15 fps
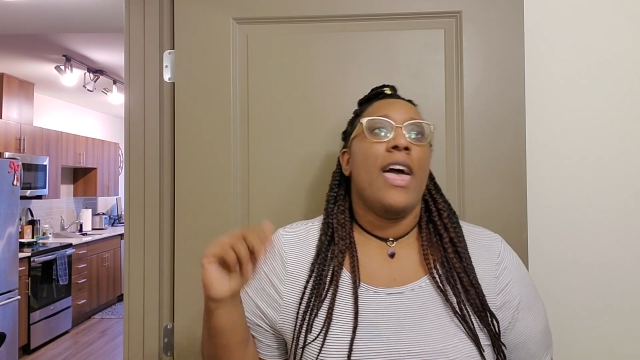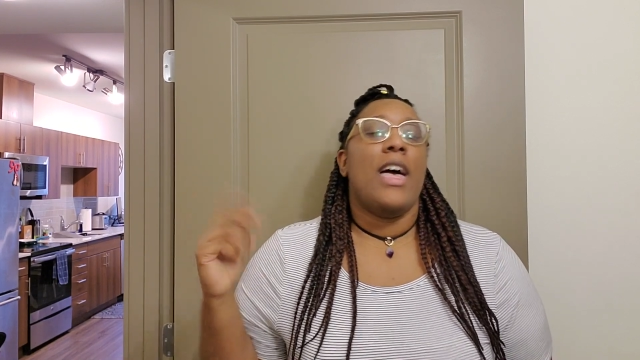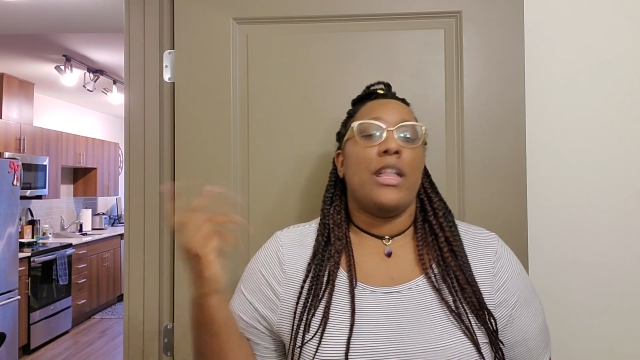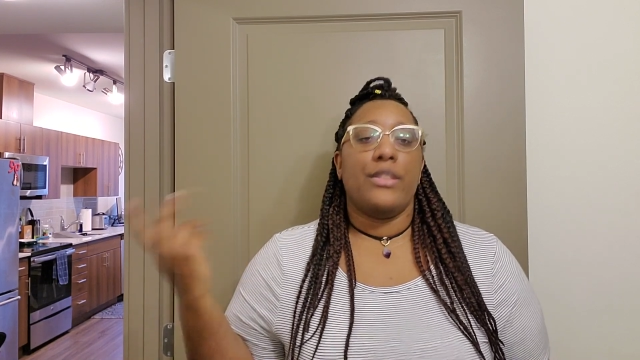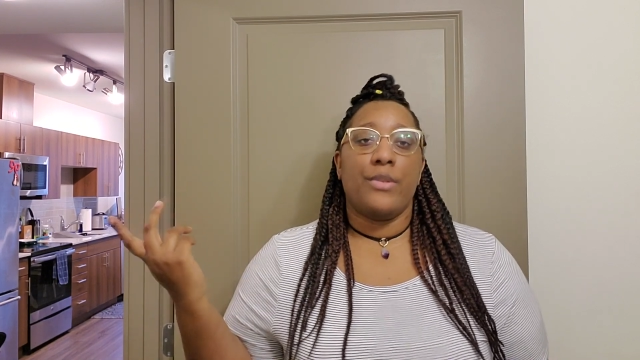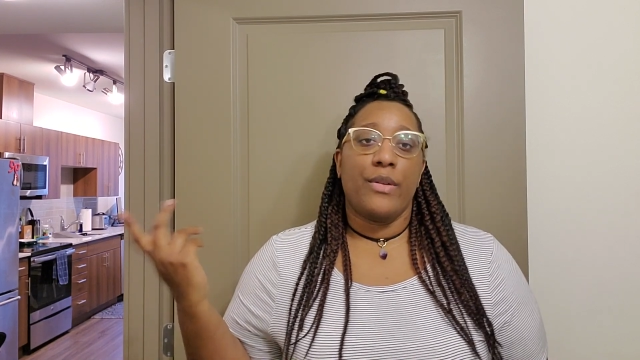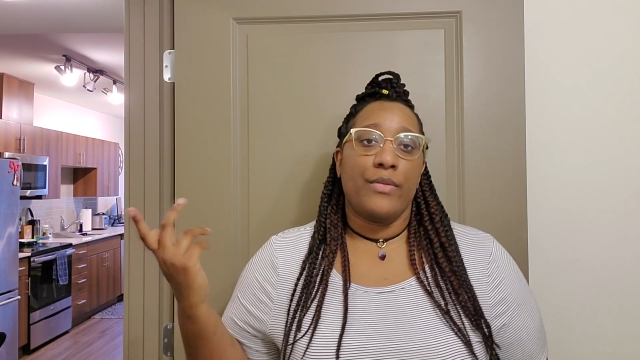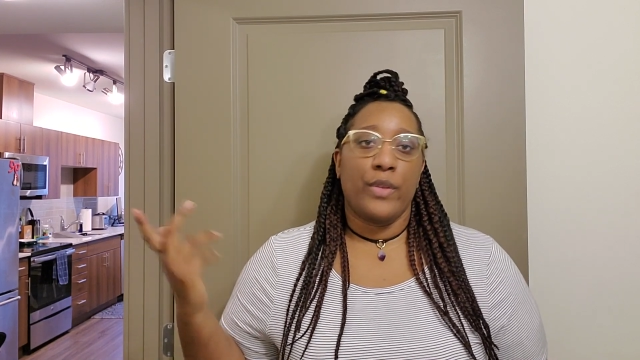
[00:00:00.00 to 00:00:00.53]

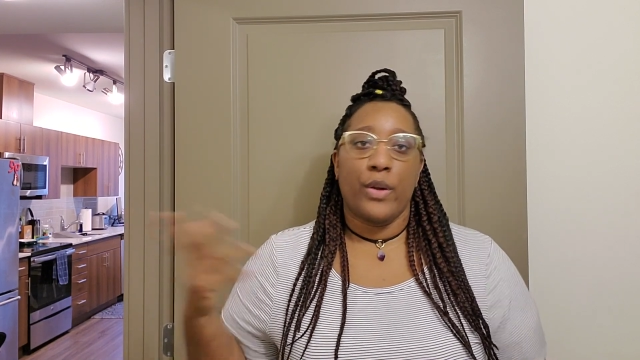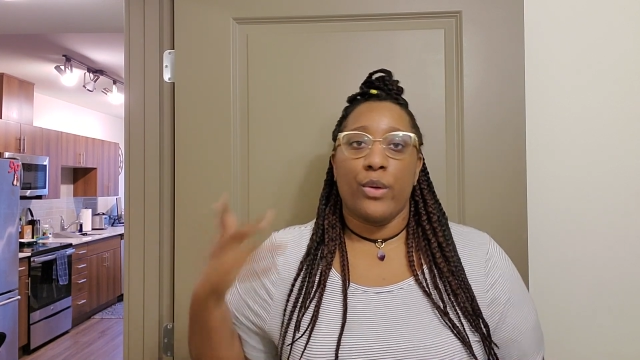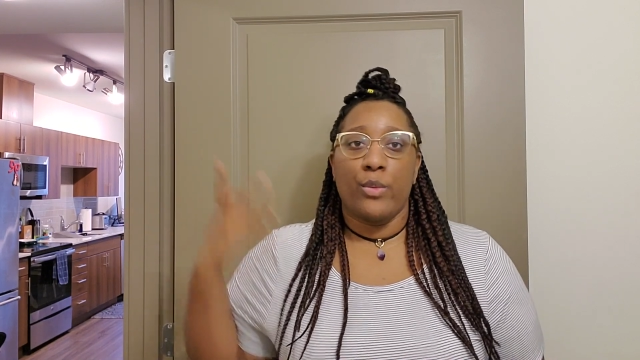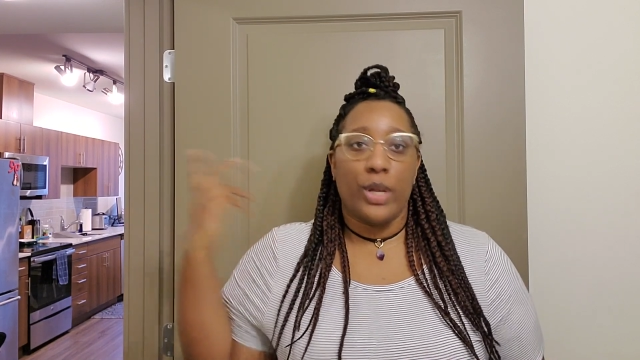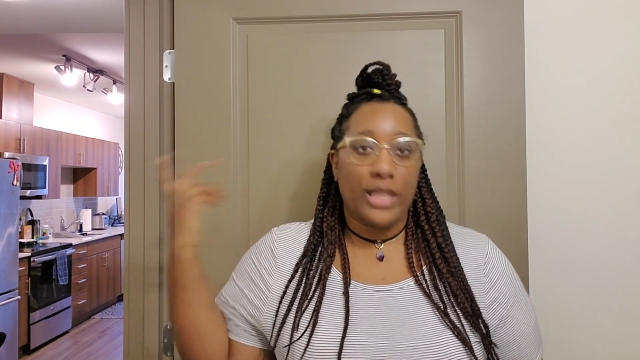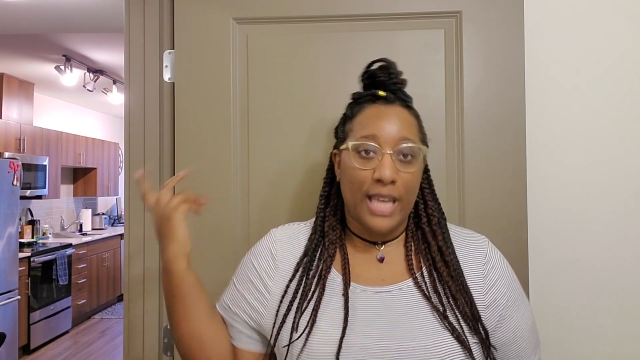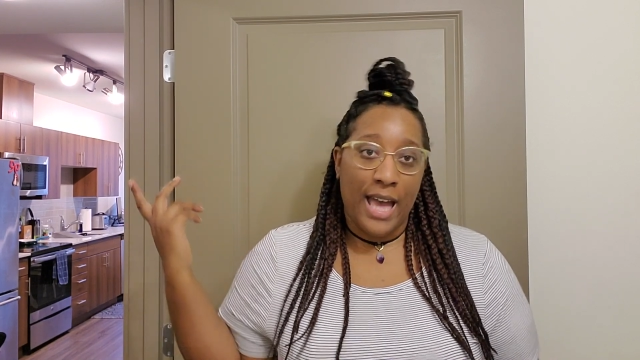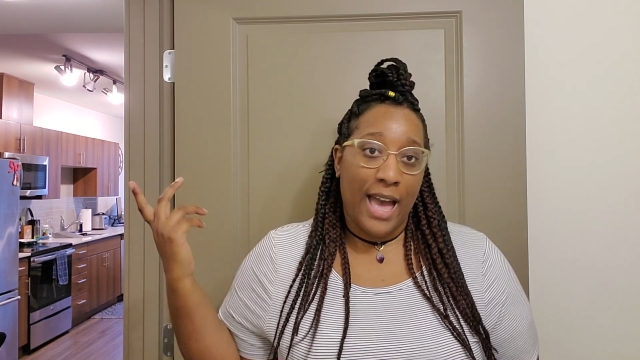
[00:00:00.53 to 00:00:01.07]
And so I figured,
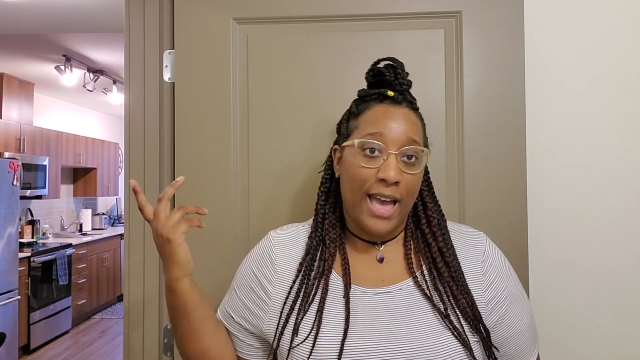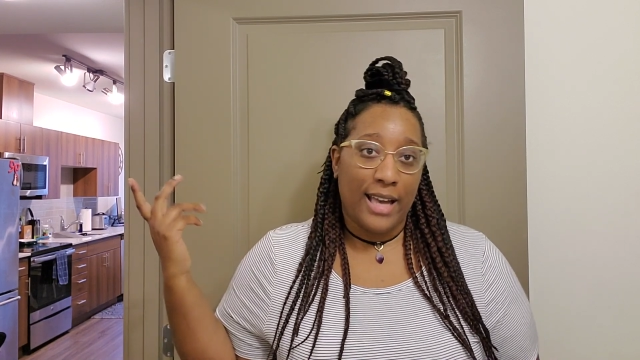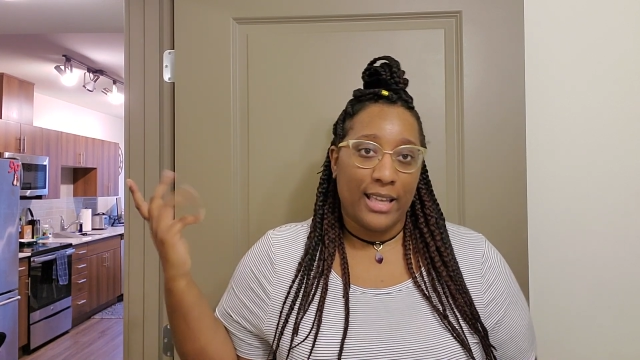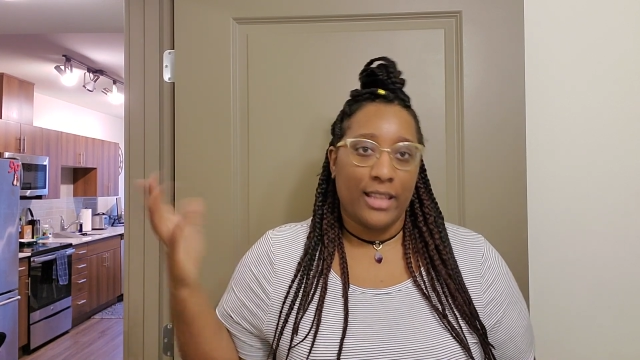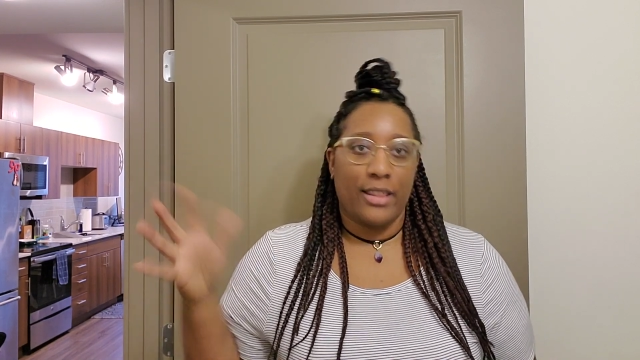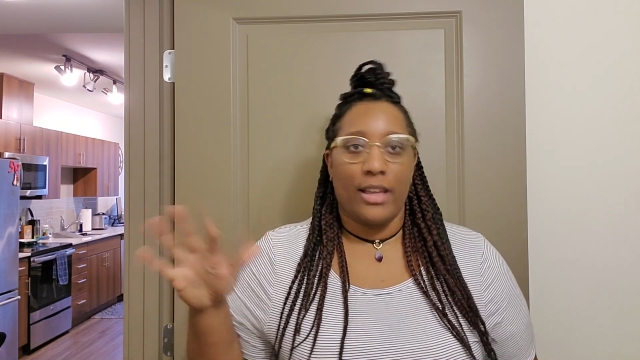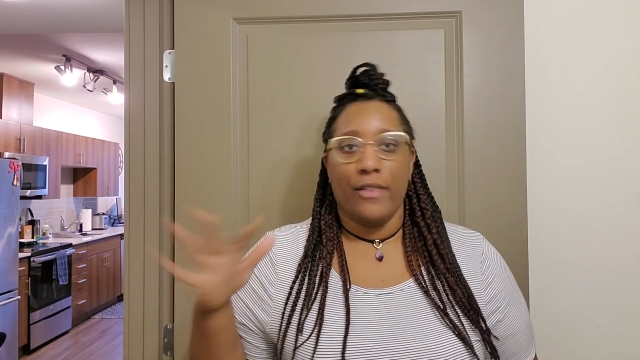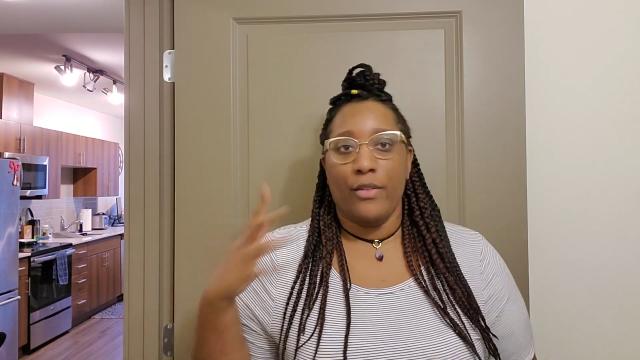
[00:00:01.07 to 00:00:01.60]
what the
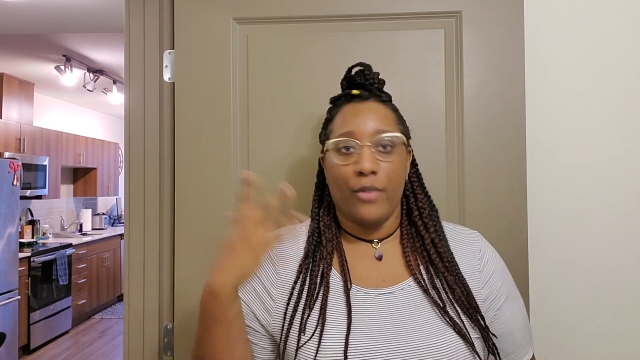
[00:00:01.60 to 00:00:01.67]
heck, like,